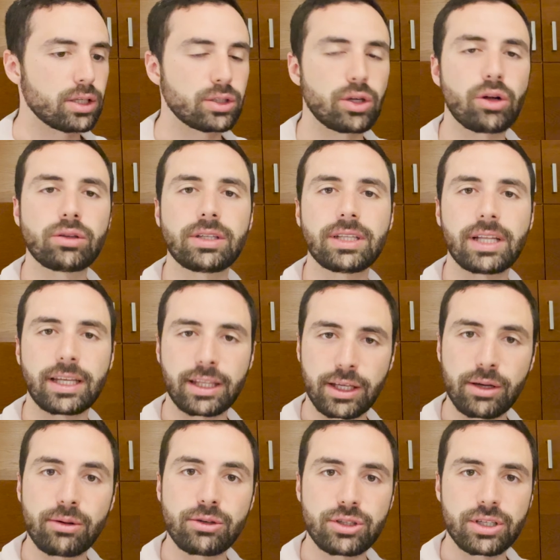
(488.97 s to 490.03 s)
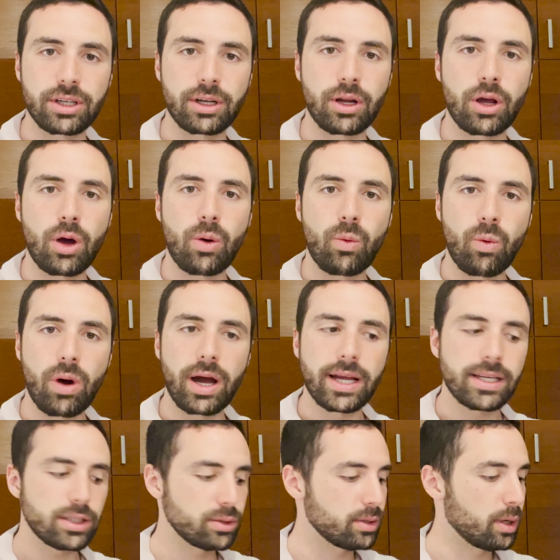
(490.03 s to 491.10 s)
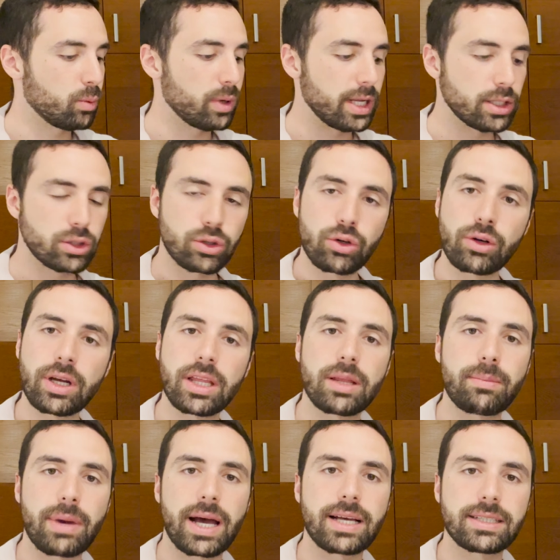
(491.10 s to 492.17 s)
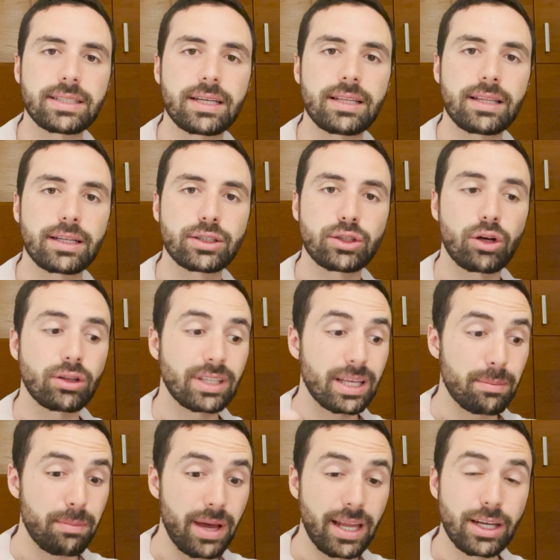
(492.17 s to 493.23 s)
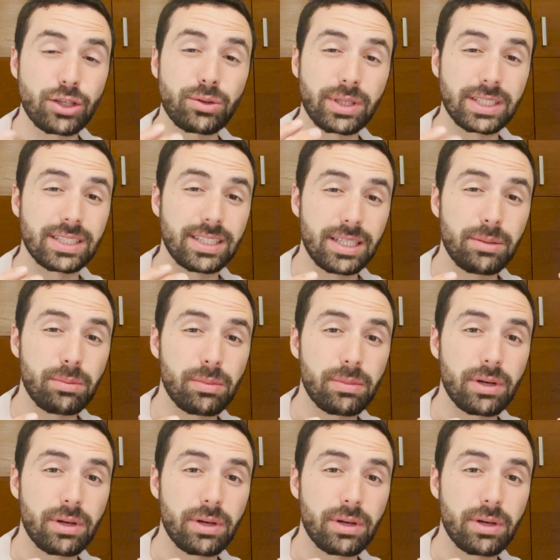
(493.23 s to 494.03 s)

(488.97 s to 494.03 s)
Salty like the ocean. Why? So that when it's cooking the pasta, that salt penetrates deep